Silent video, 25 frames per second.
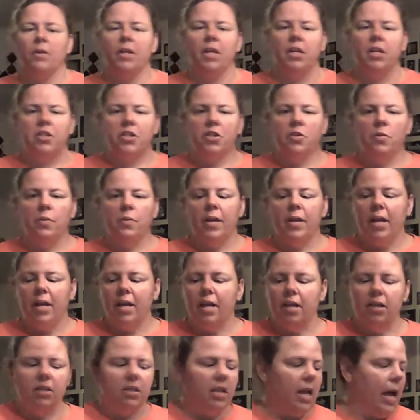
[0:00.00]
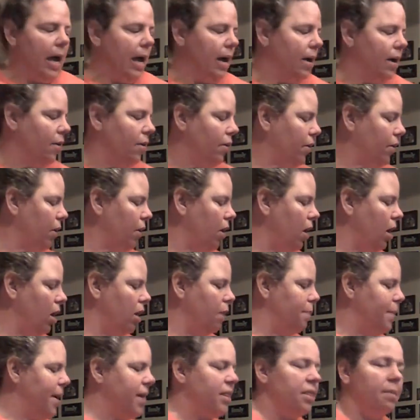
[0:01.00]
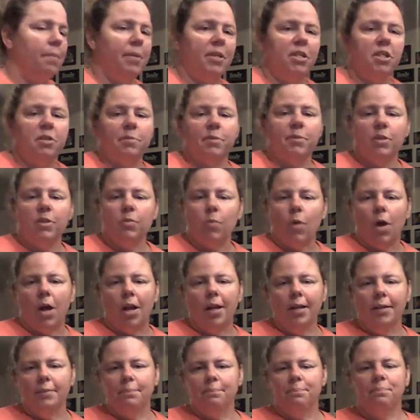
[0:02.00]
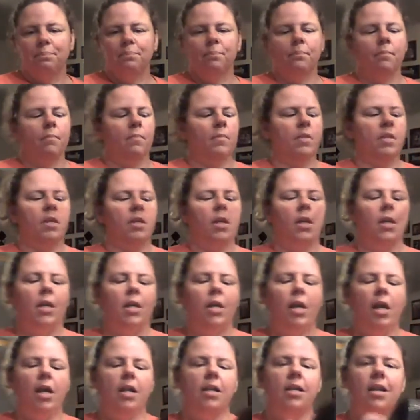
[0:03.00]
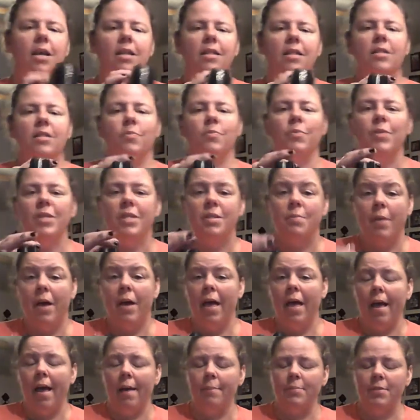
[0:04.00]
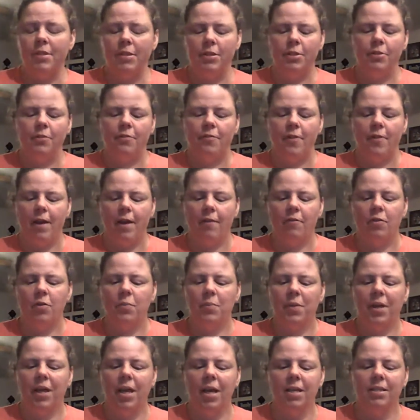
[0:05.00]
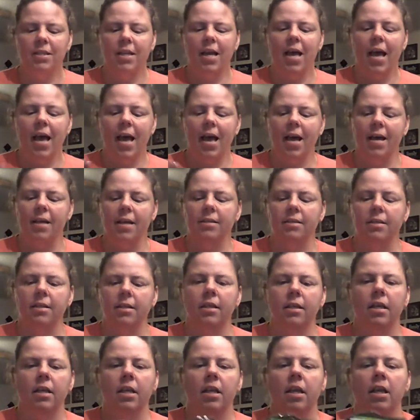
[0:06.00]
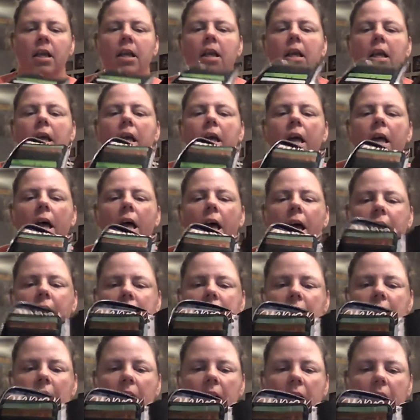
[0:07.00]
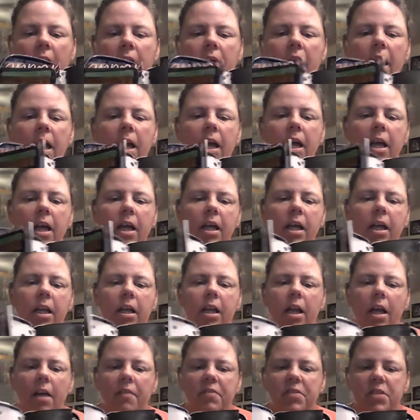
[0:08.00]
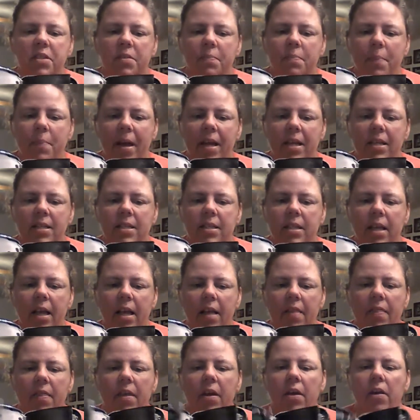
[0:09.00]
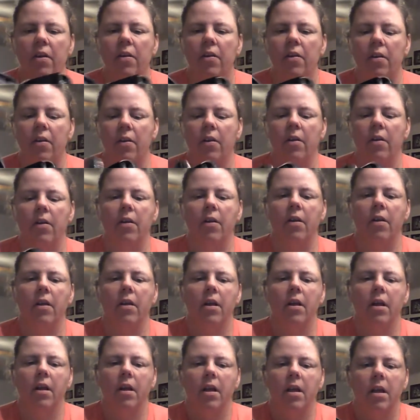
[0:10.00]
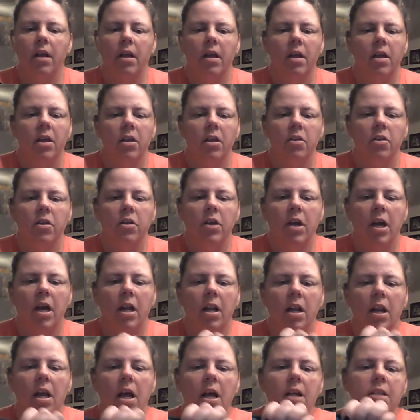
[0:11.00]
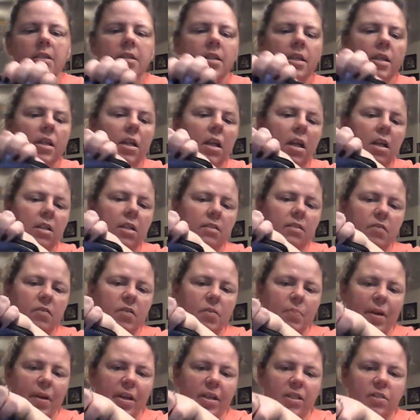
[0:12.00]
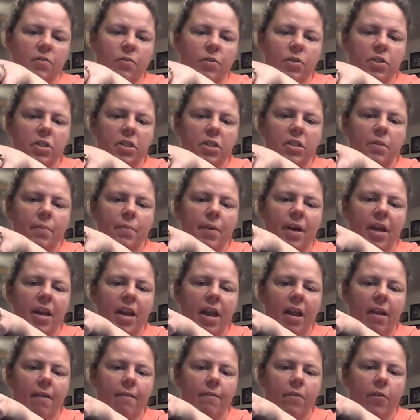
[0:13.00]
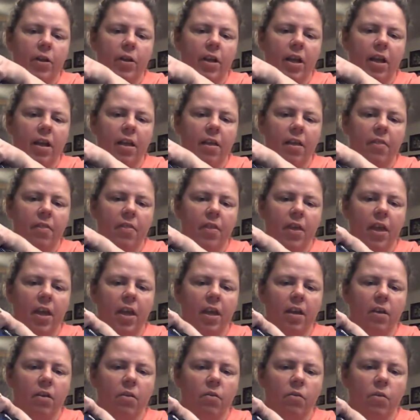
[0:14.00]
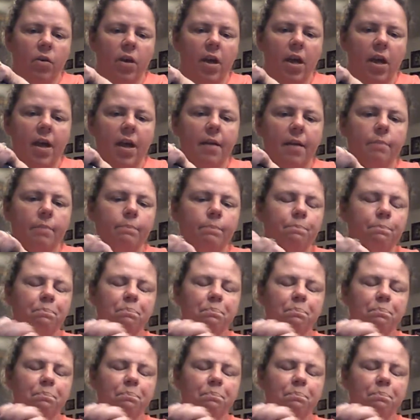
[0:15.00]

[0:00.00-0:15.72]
would get you is our All About the Benjamins wallet. Now this one is my absolute favorite because it has a ton of space in there. You got lots and lots of space for just about everything, okay?